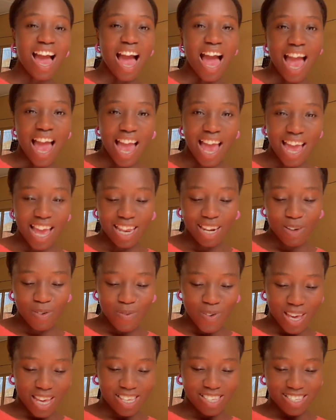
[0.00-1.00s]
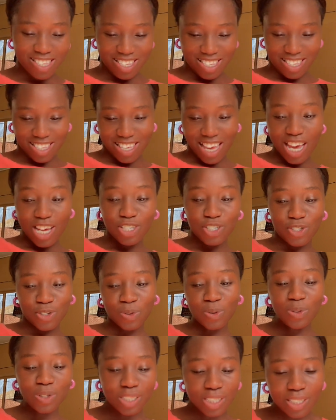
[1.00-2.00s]
Anyways,
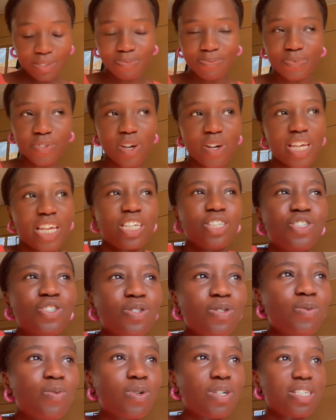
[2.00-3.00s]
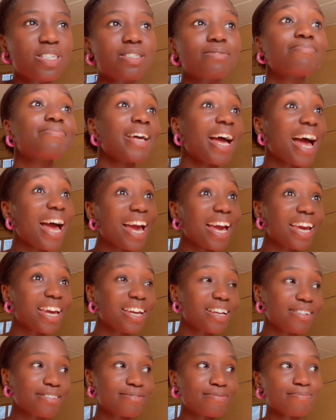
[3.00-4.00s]
June. Okay, June was hi.
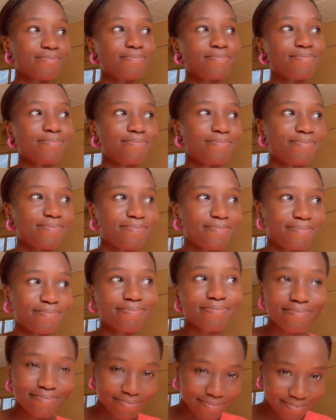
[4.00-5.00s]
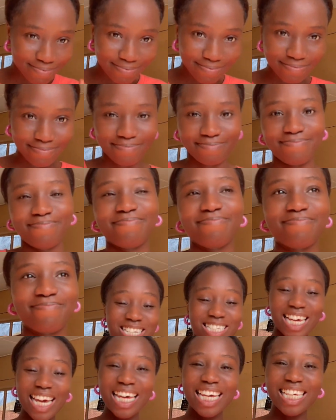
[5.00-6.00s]
I
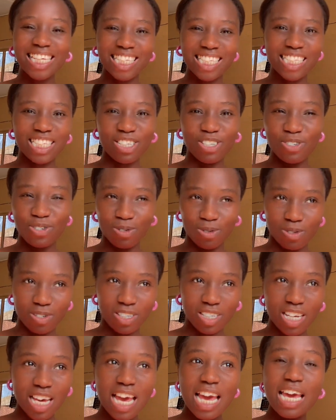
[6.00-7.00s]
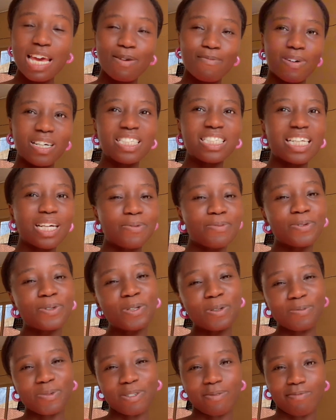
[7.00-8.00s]
started healing in June. Imagine I woke
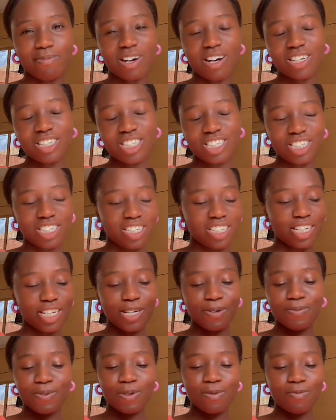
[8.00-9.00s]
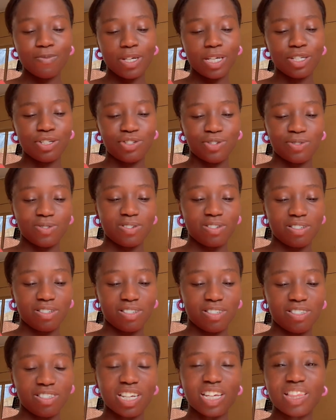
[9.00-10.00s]
up in March, April, May, June.
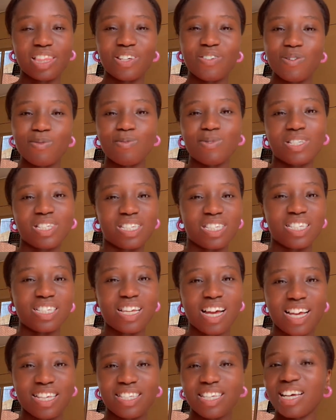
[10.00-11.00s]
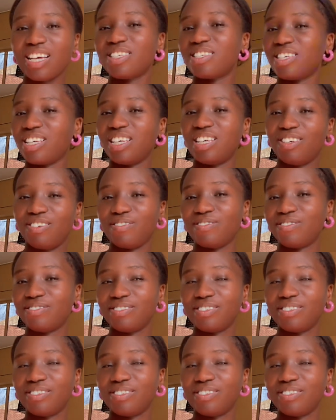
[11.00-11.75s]
Then 3 months later, I started to heal.